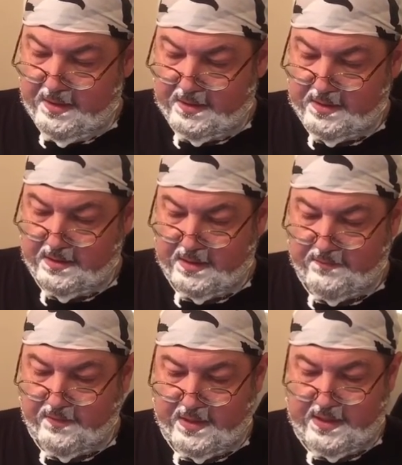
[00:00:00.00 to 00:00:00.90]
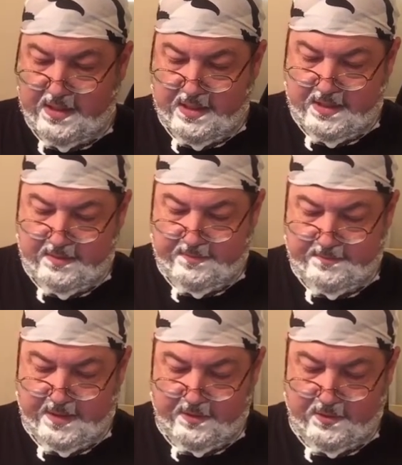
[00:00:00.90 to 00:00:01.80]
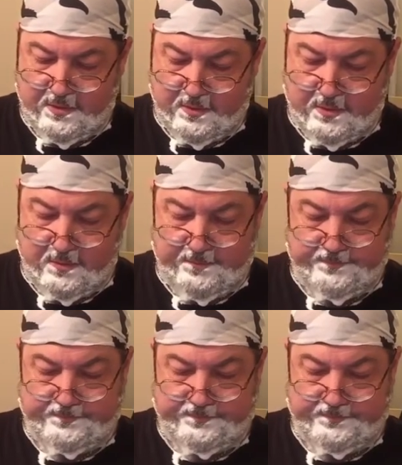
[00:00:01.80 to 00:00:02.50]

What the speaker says: Sound like Freddie King. I'm not sure, though.